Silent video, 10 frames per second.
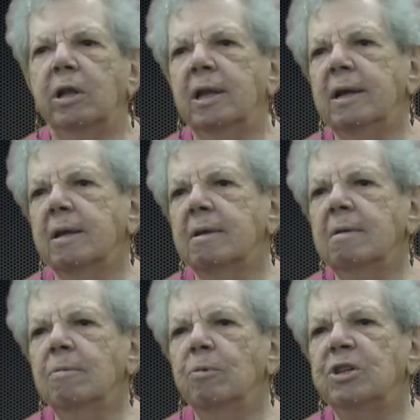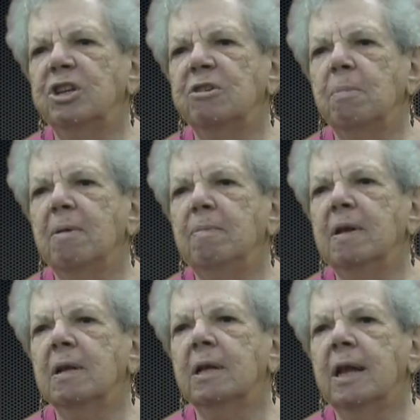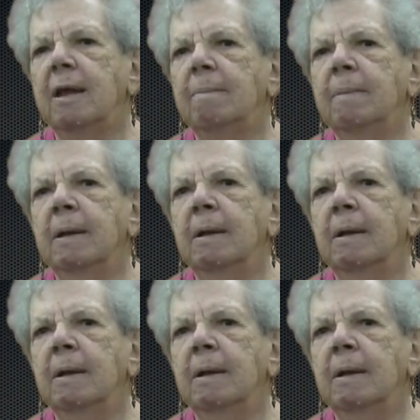Lynn, which is my middle name,